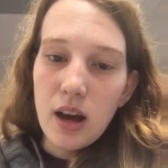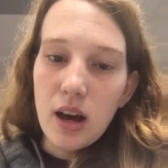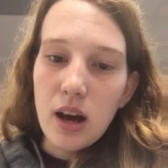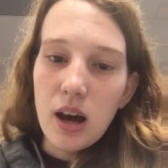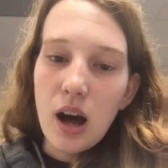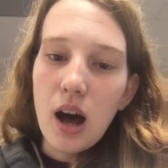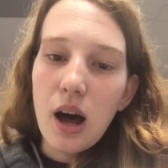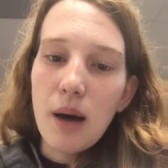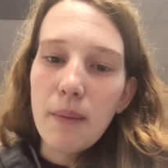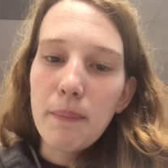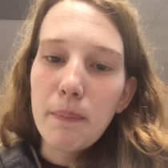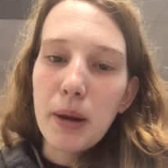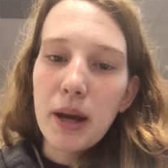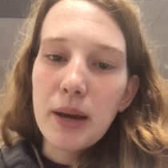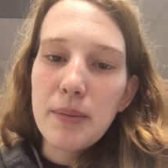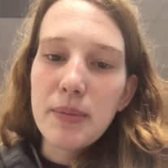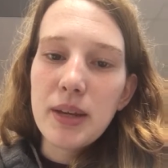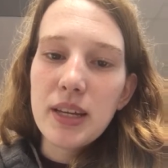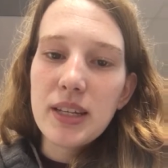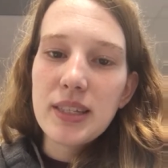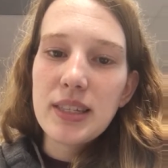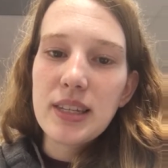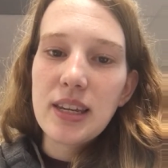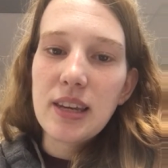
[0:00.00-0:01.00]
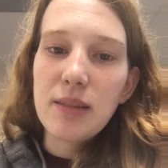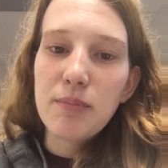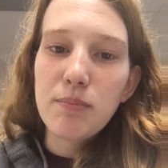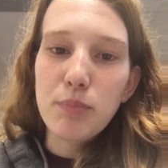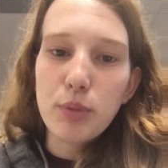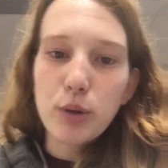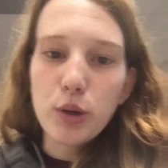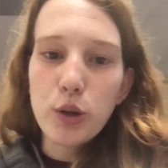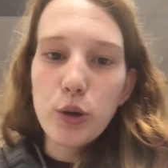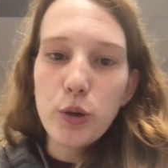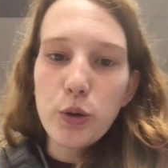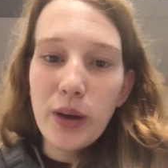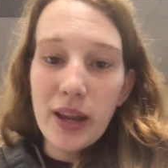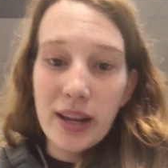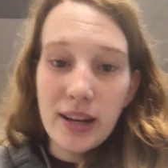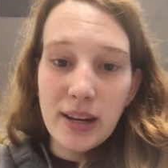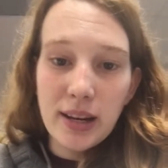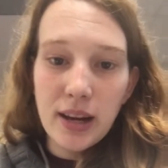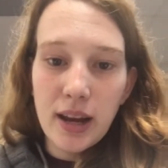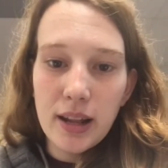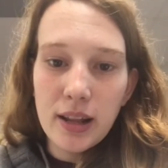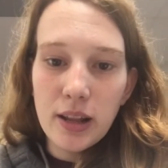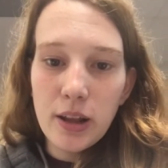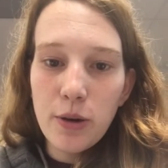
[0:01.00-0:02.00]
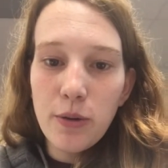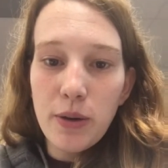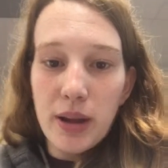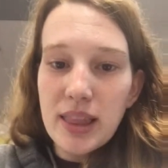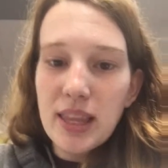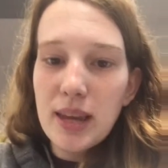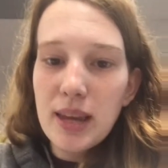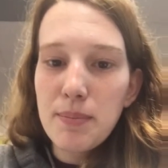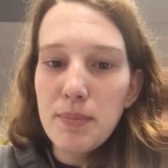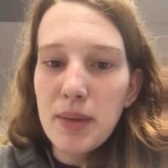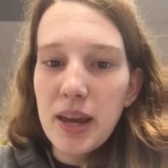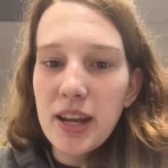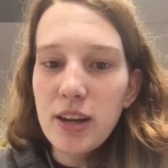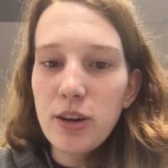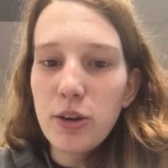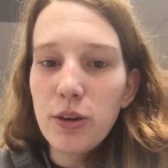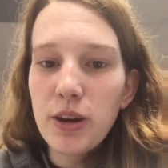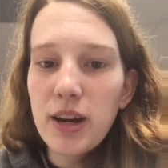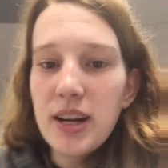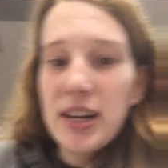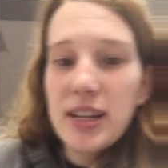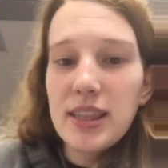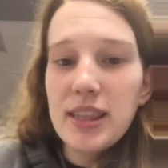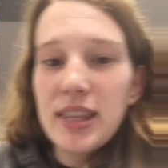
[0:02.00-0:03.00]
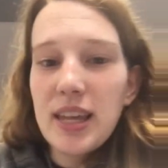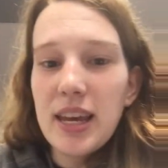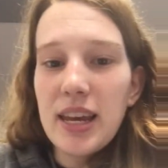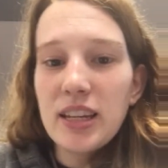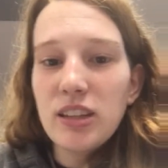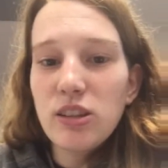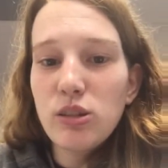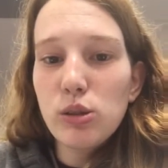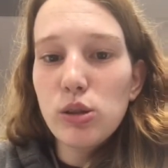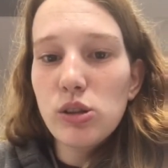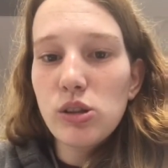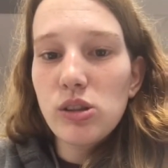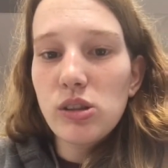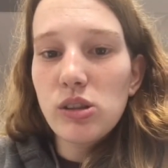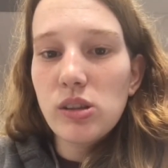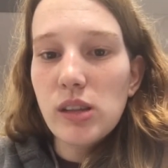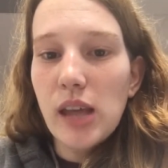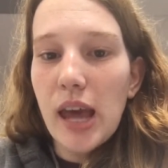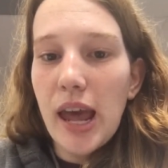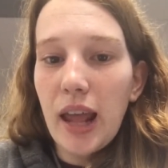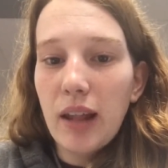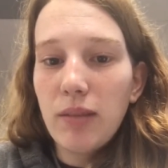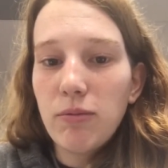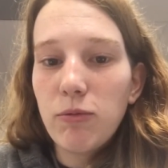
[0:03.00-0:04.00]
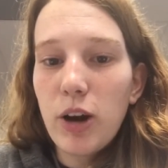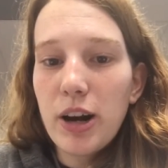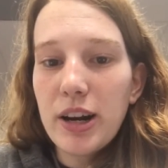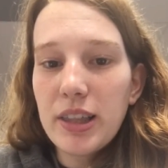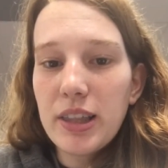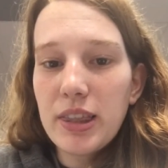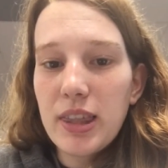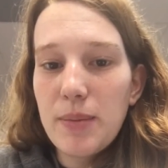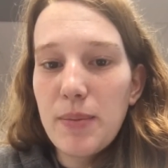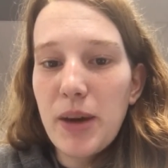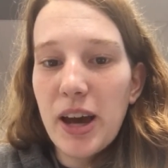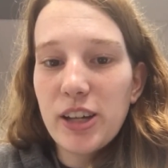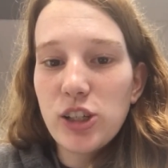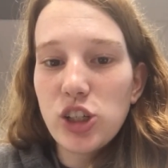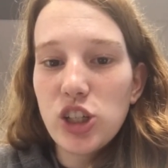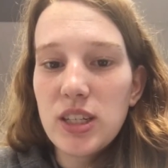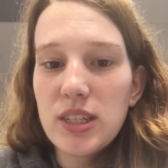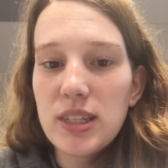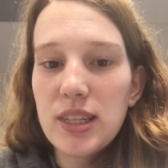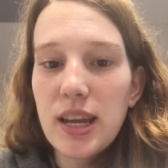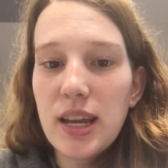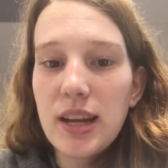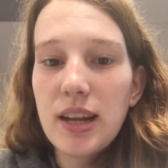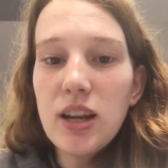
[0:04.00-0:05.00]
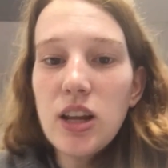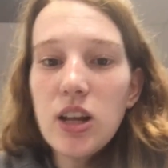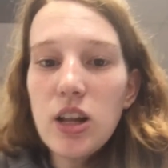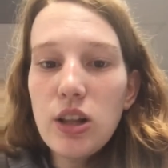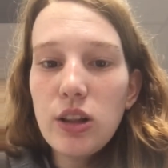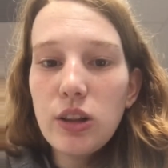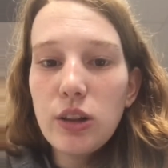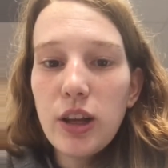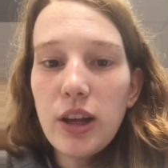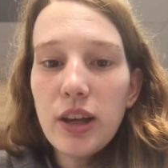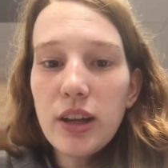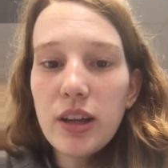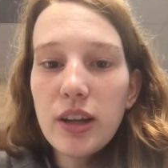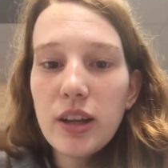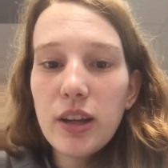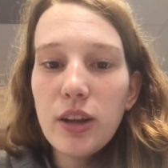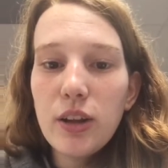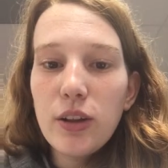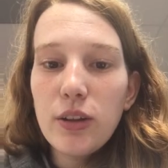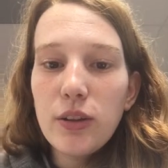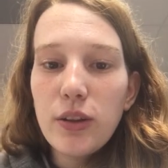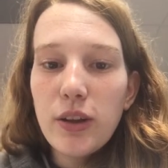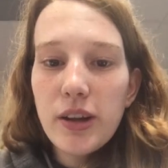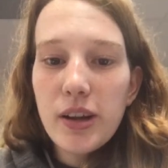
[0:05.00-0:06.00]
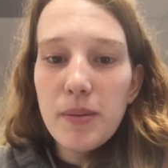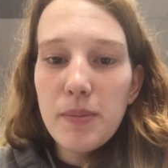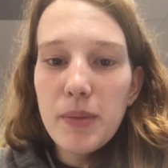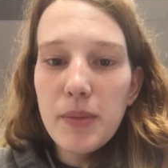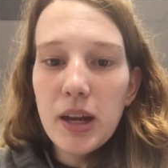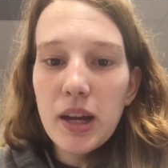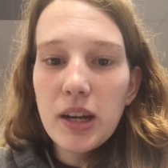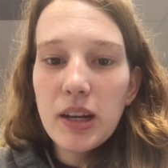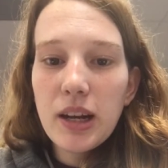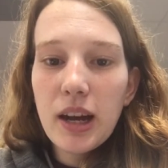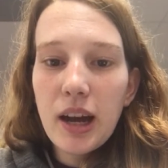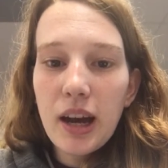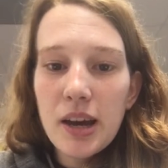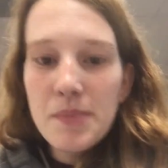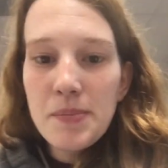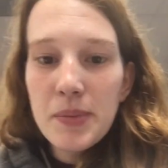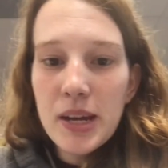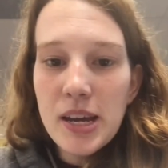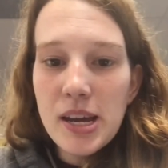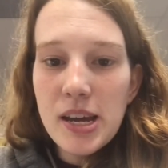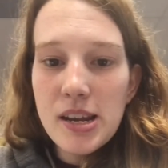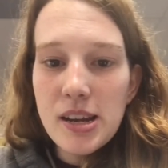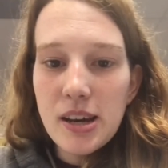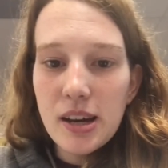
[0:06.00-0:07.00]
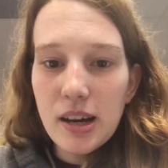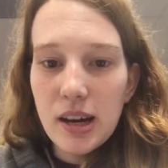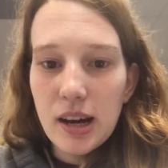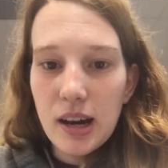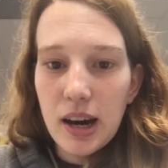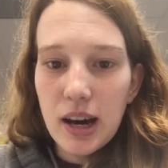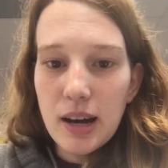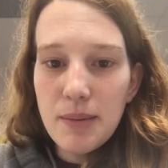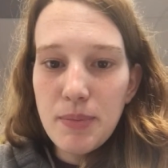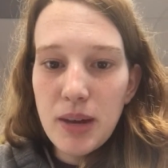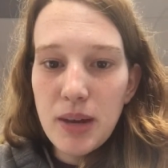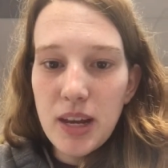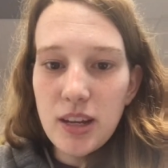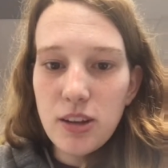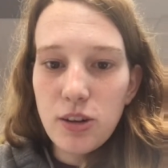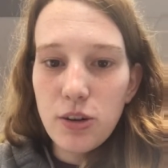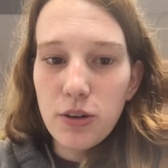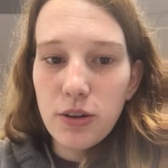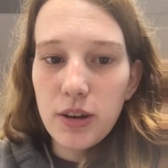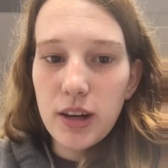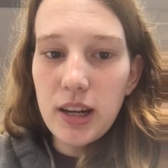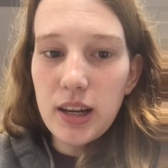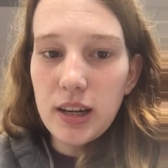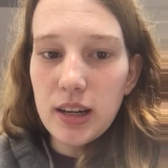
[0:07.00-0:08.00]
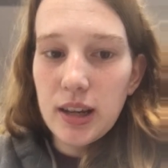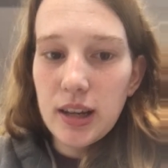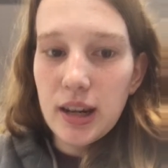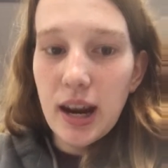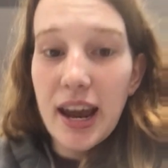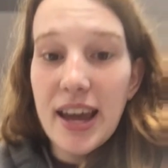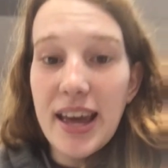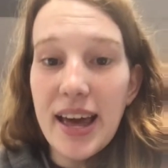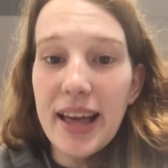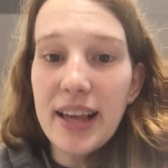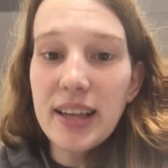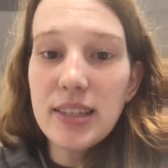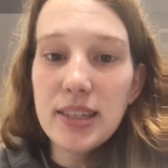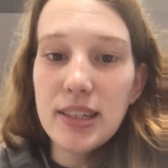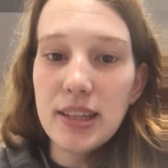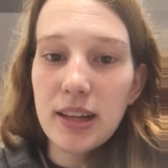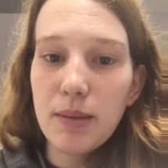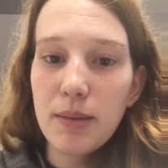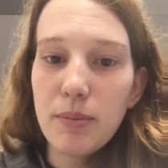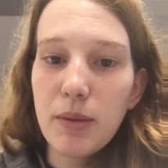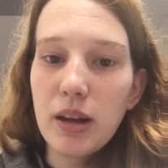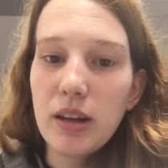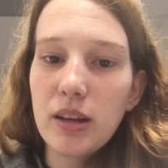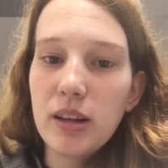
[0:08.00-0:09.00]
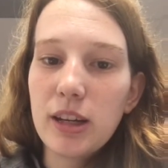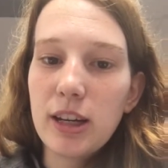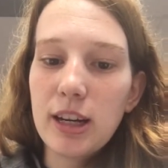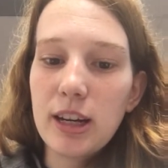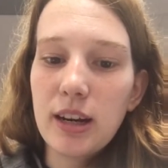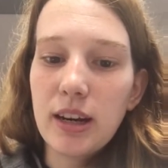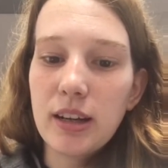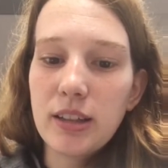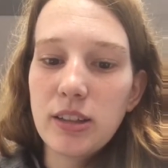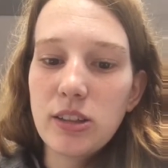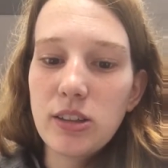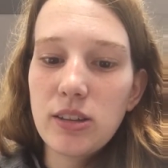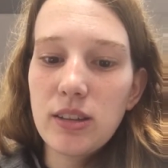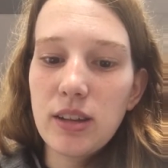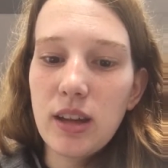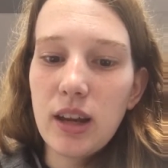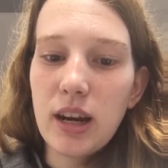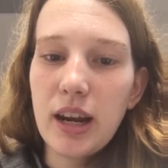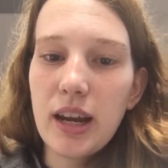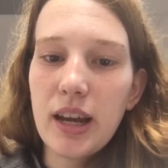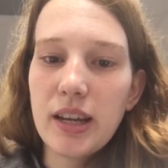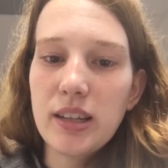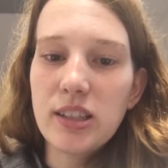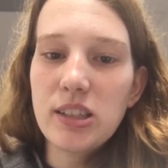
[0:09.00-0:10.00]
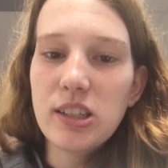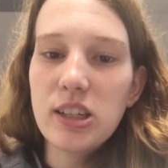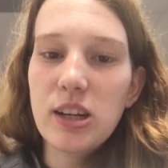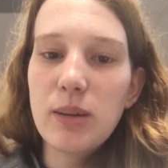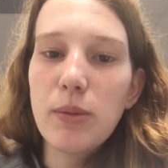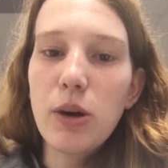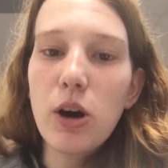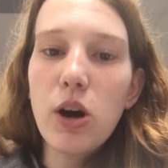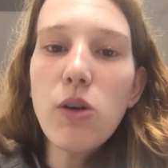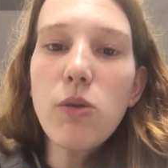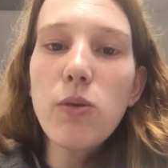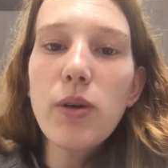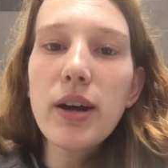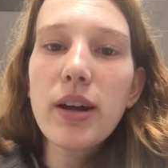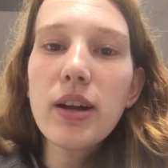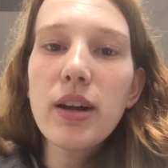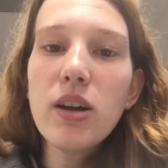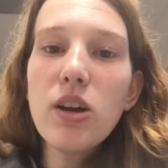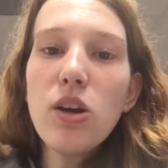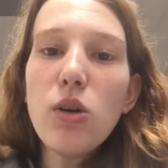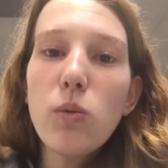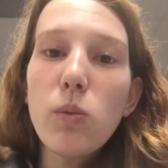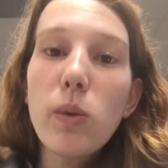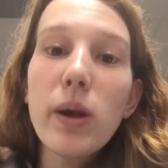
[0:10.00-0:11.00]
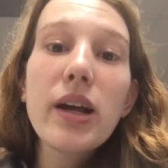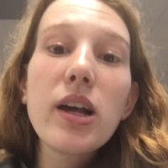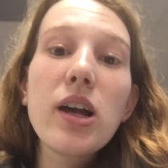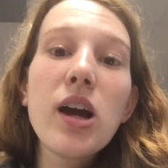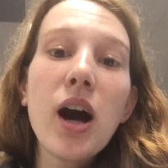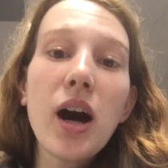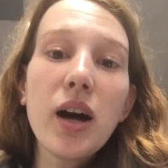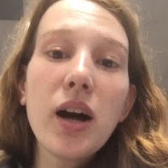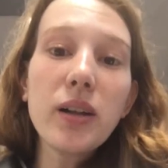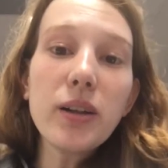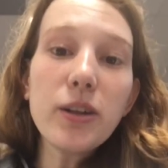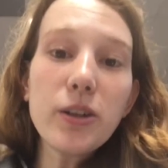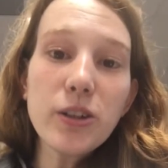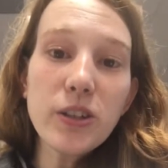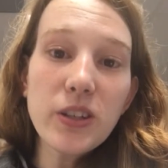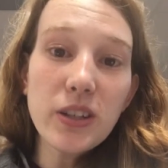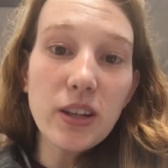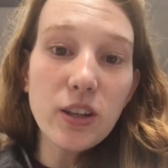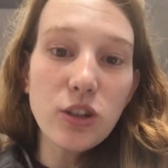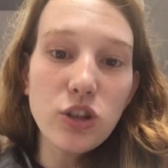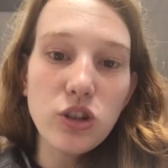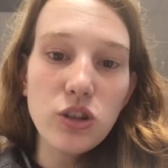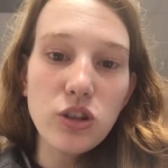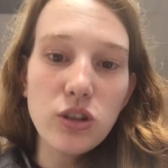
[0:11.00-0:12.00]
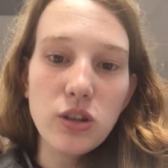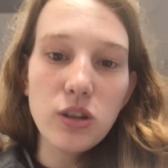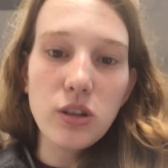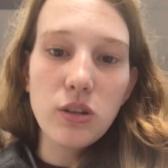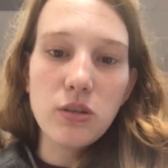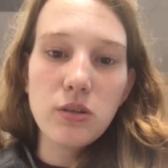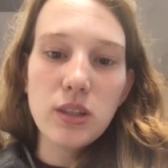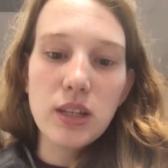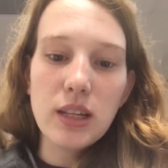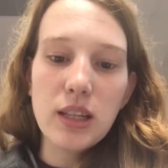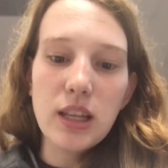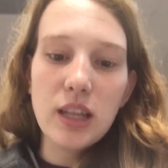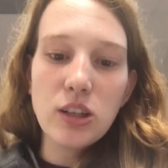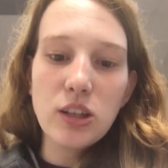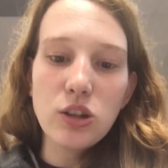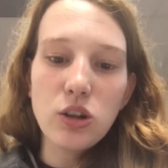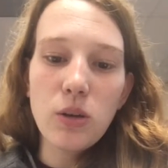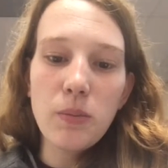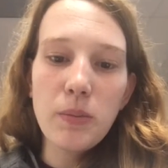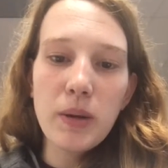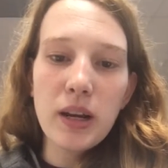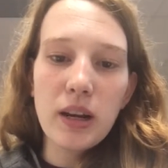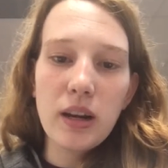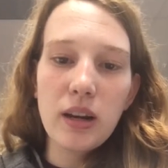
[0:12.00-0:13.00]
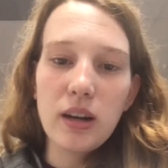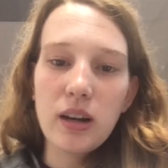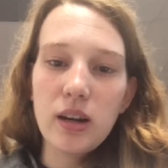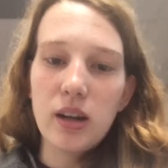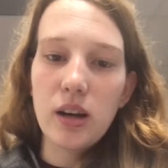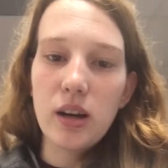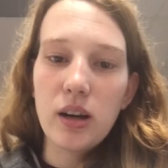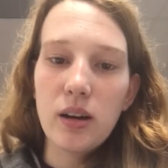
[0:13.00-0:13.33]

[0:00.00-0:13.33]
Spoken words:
by mixing blue and yellow, and they made green, and one of them actually said, look Amanda, I made green. And I asked them, I asked them, oh, what colors did you use? And they told me